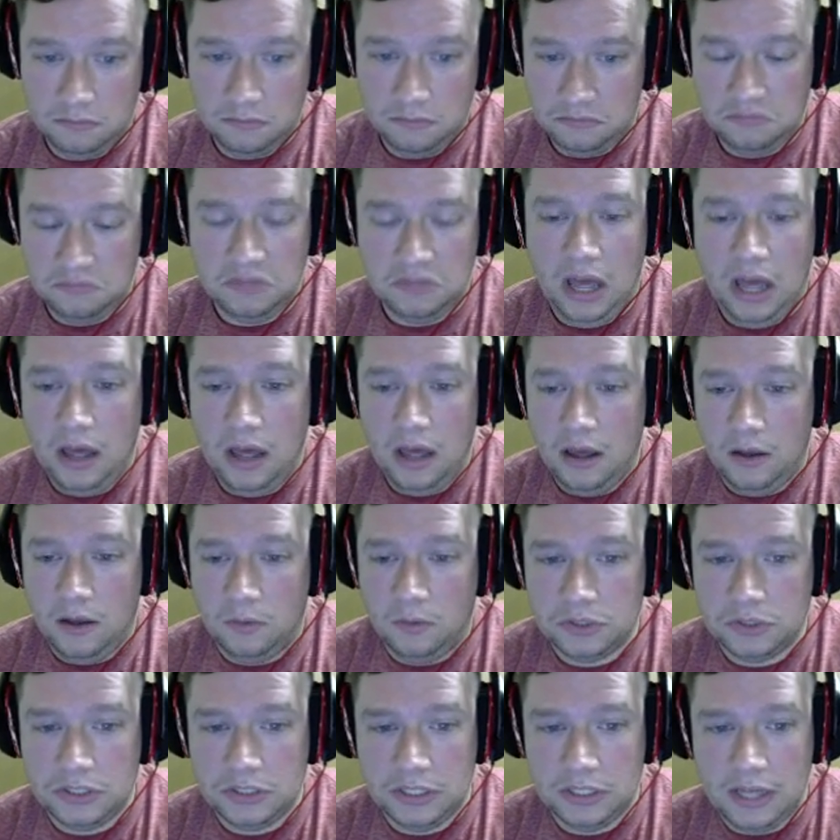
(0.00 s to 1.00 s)

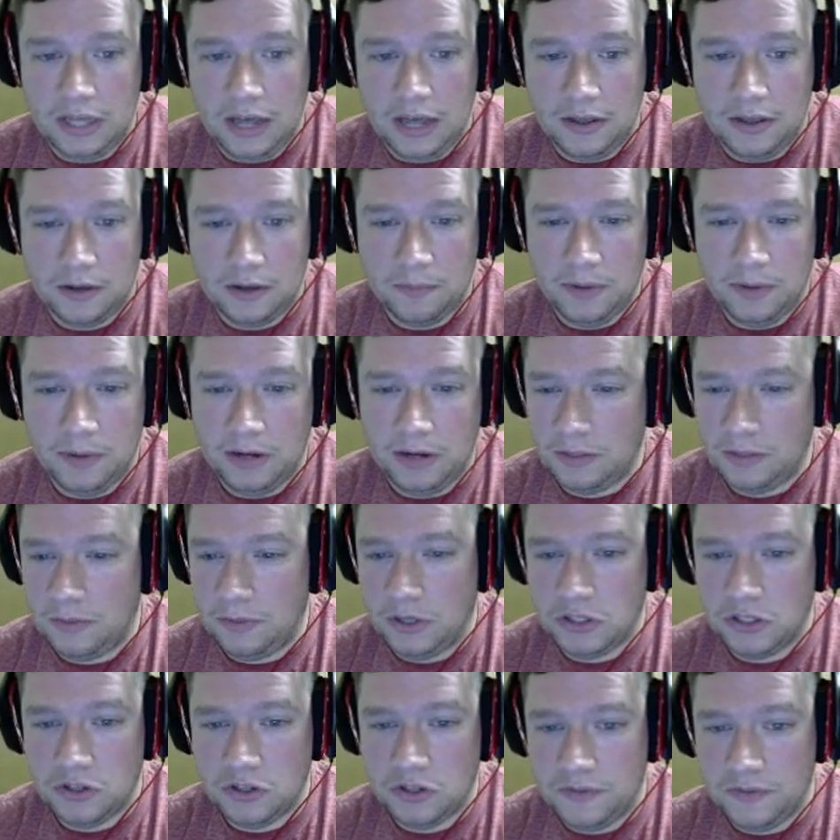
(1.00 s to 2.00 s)
how that compares. I'm not
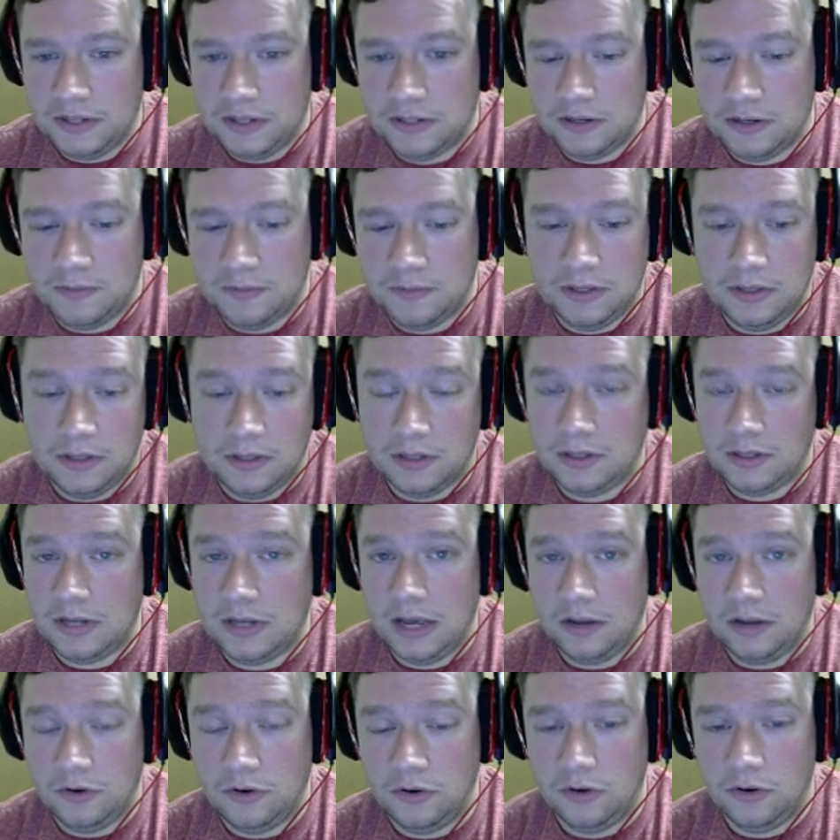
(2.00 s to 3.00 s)
sure if that's going to be the
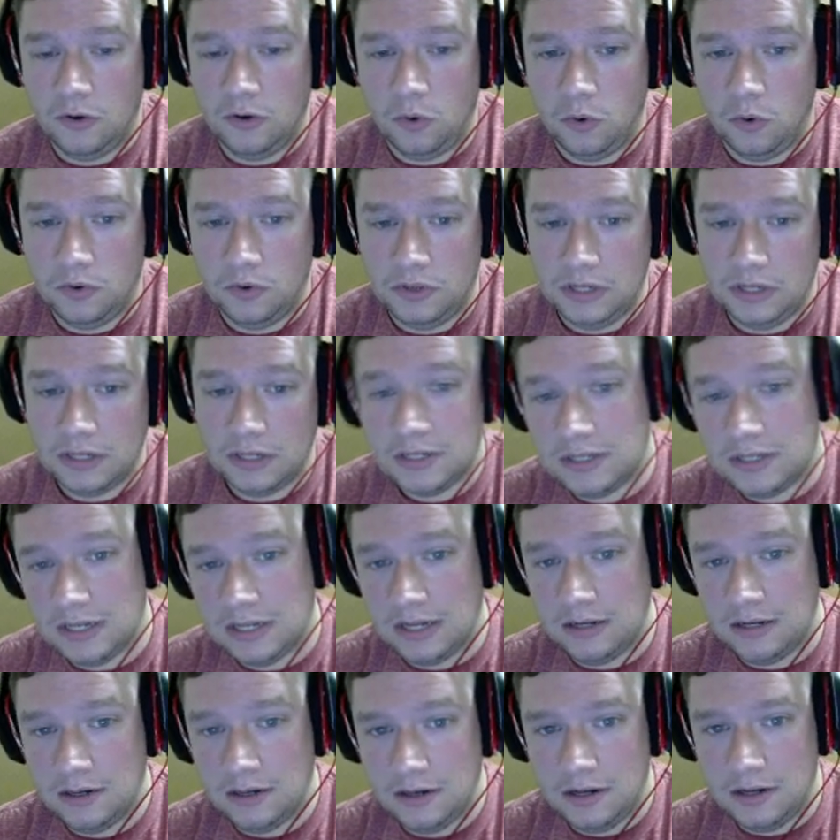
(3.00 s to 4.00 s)
standard or the
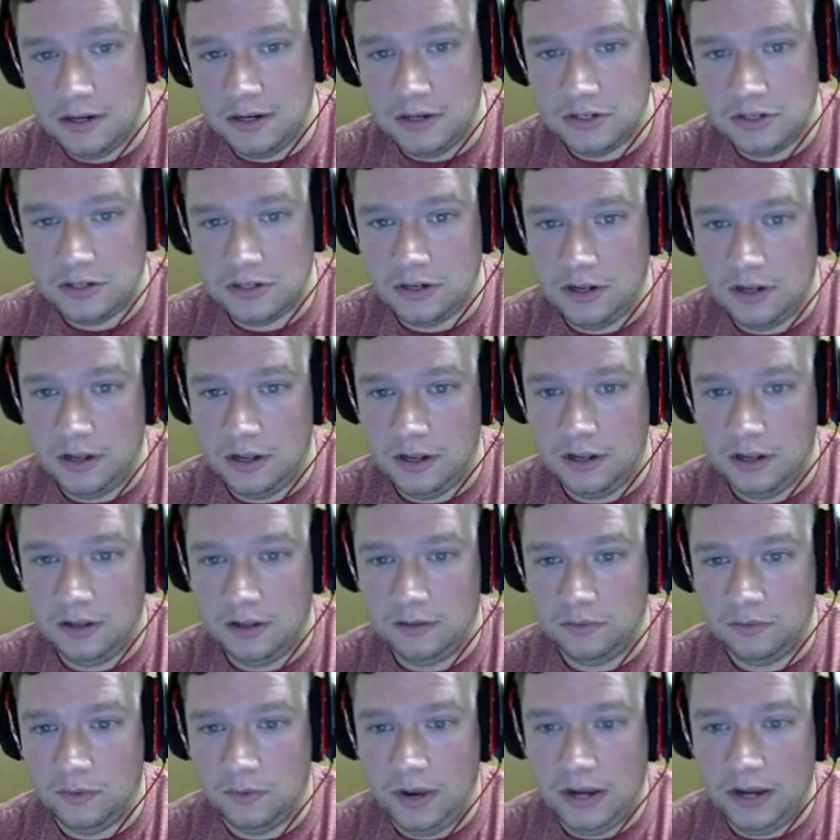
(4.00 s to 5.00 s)
extended edition
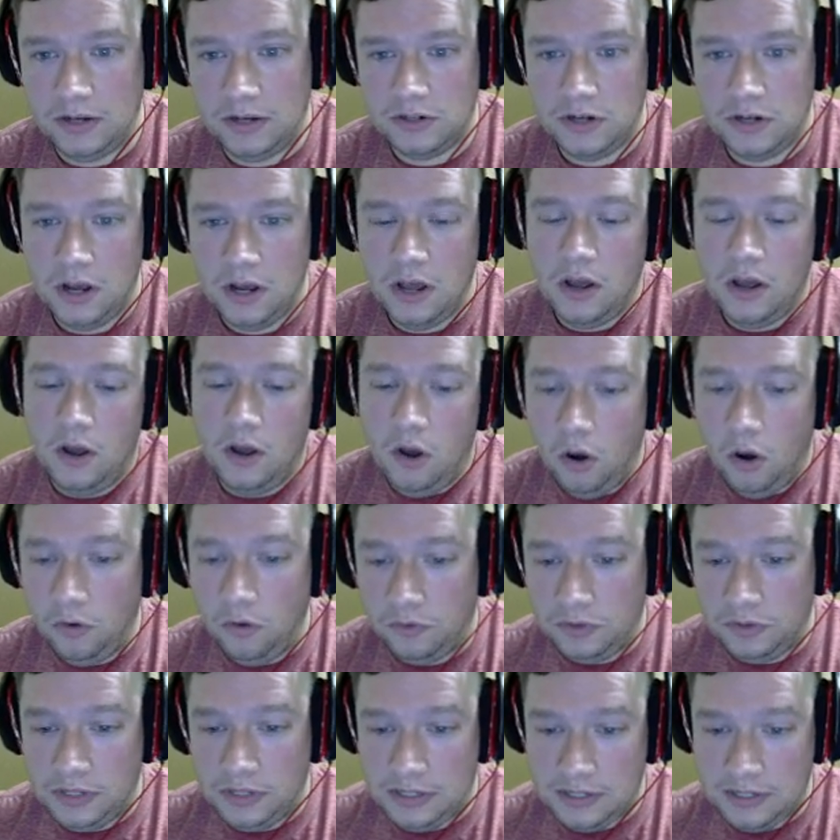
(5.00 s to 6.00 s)
range.
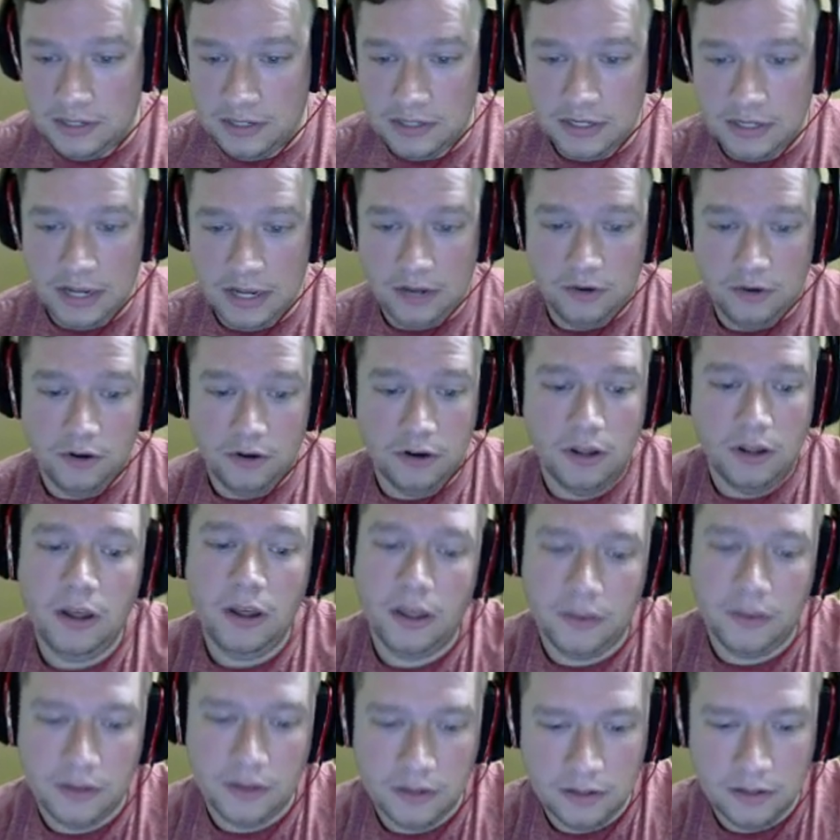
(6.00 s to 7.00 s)
Hopefully it's the standard,
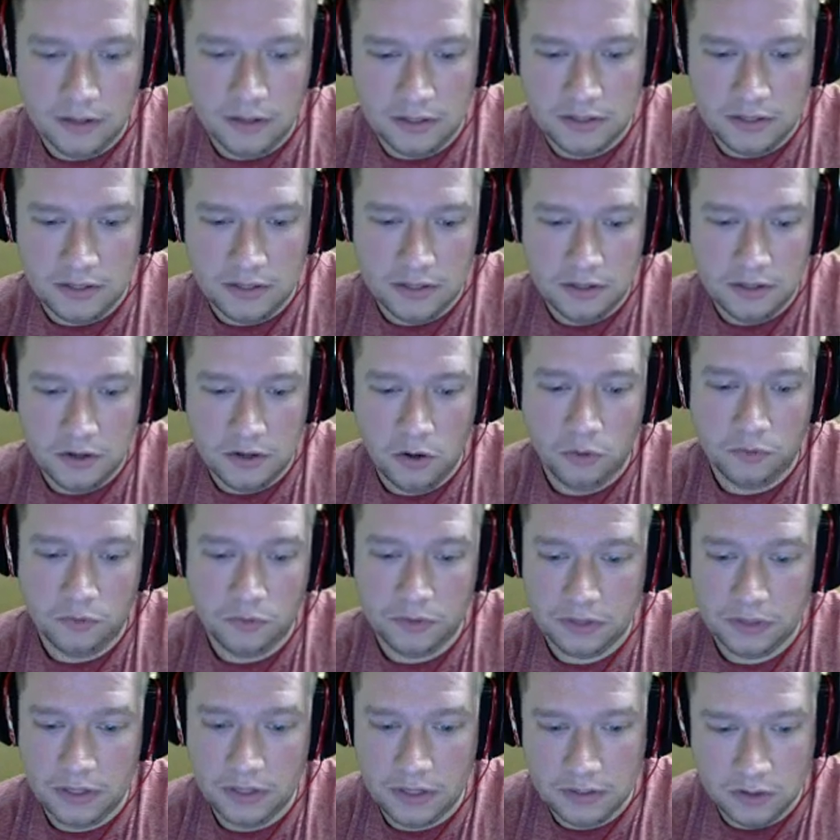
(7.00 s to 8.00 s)
and the extended
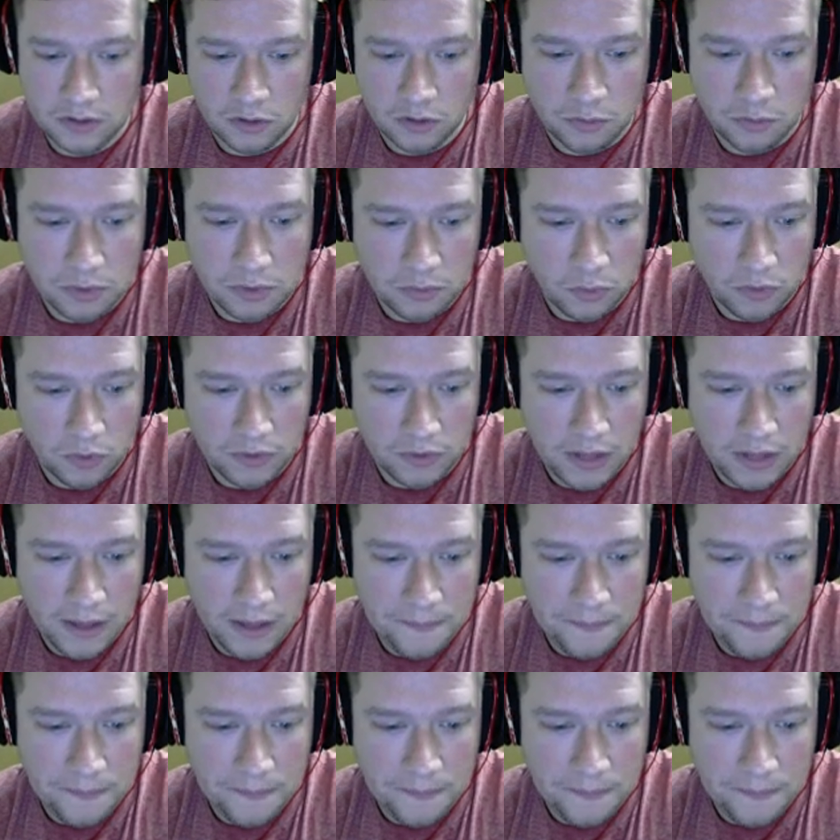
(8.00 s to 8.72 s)
hopefully does a little bit more than